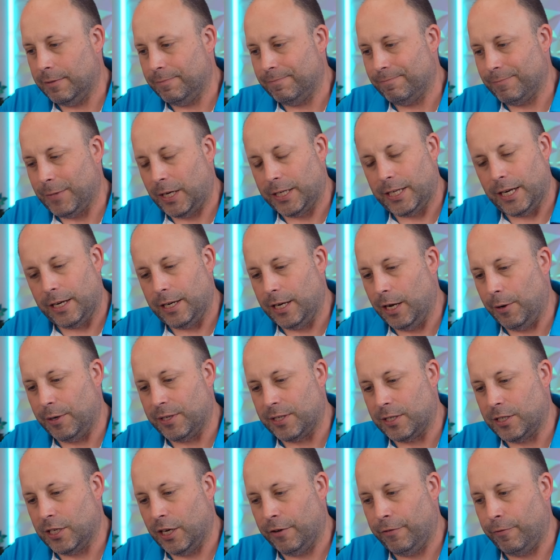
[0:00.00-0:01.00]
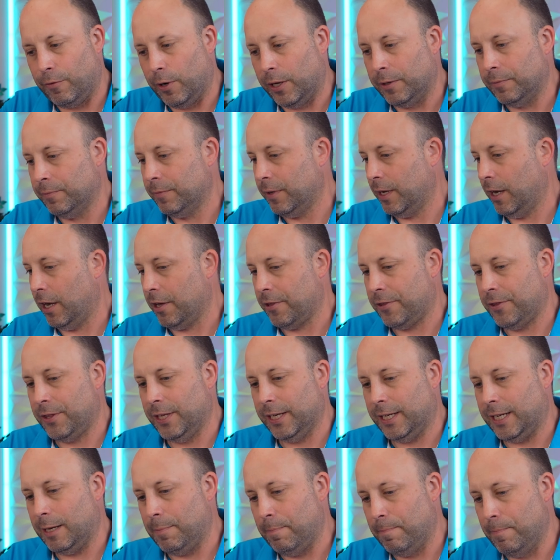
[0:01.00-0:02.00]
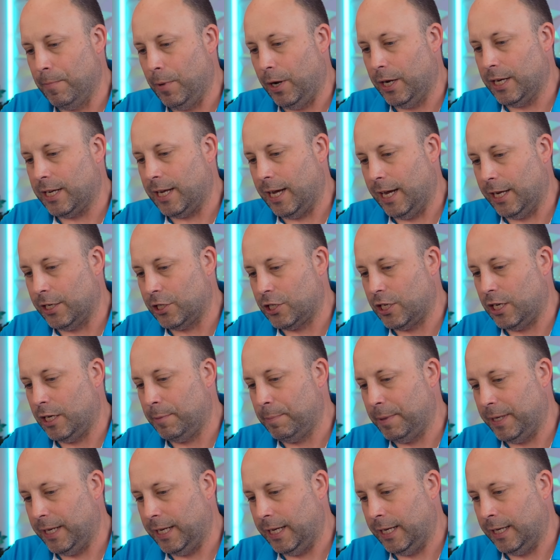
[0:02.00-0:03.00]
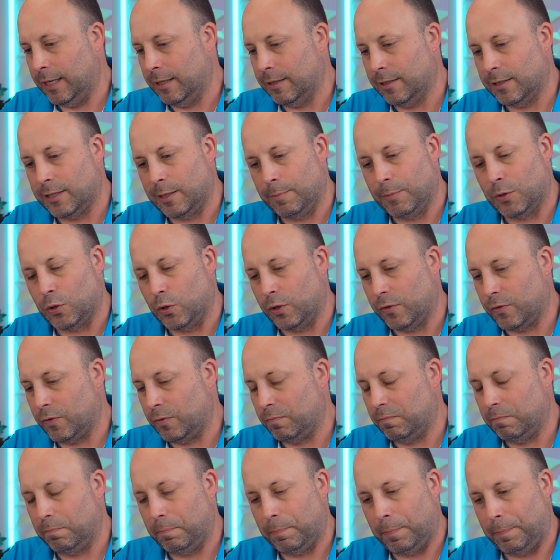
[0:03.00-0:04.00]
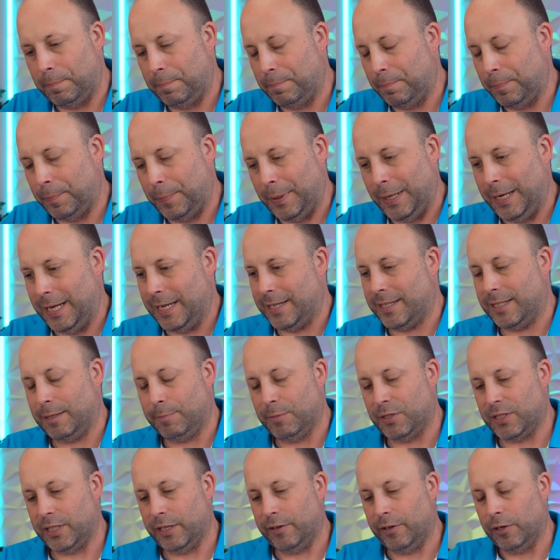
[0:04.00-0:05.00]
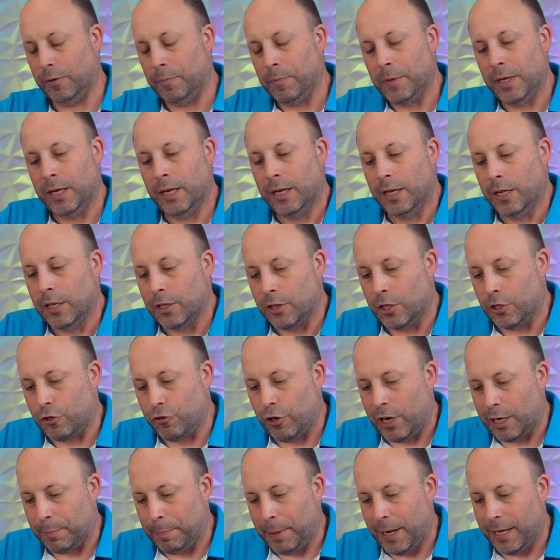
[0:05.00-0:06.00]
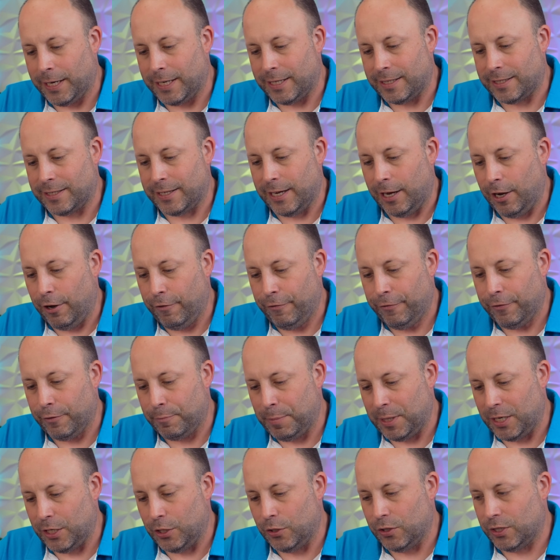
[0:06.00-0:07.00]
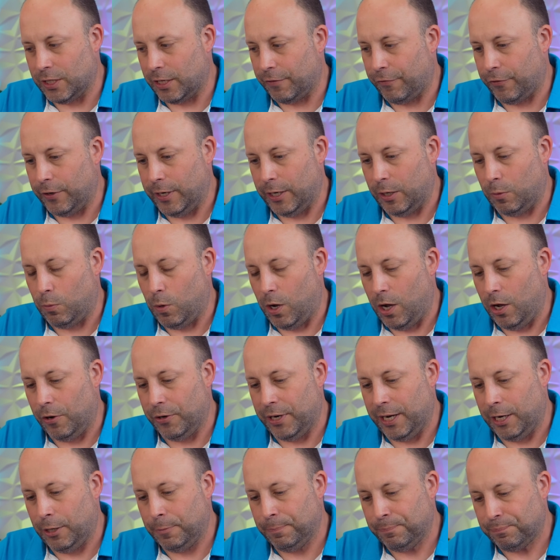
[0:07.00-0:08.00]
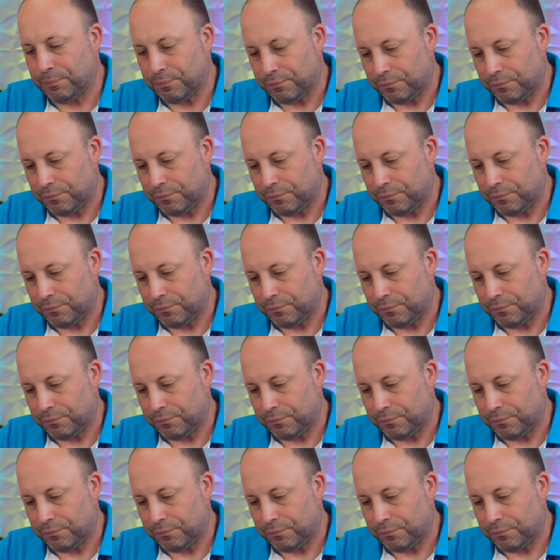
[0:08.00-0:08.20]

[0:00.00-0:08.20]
I don't know, it's a tough one. I think it might actually be some sort of plastic material. The trackpad itself, I've been using it for a little while now.